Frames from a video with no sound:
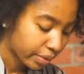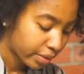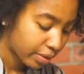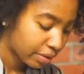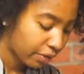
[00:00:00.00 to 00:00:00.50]

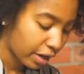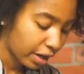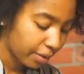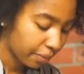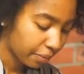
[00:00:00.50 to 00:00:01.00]
So it's
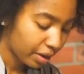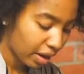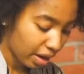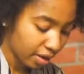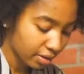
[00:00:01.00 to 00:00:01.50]
funny. But
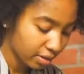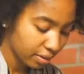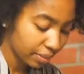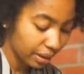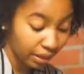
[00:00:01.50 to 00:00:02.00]
yeah,
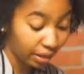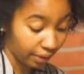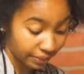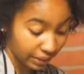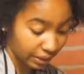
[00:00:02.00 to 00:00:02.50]
but he
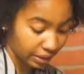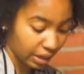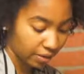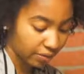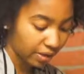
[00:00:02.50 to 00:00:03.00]
loves this
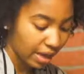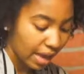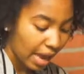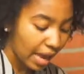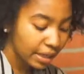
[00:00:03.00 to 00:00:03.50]
stuff.
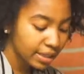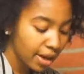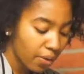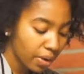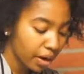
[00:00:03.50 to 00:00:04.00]
And it's
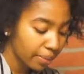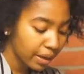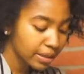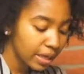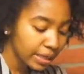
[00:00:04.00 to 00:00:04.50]
so weird
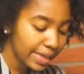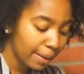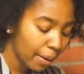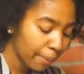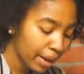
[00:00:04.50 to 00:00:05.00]
because
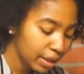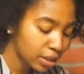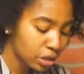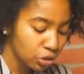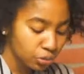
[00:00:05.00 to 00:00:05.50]
anytime I make a
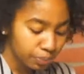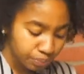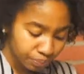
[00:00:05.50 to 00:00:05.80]
soup